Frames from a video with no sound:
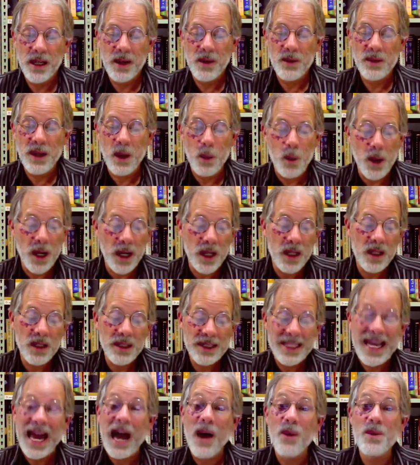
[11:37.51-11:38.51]
that
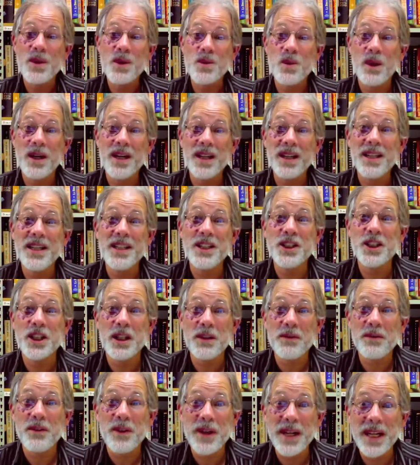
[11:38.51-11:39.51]
was what clinched it for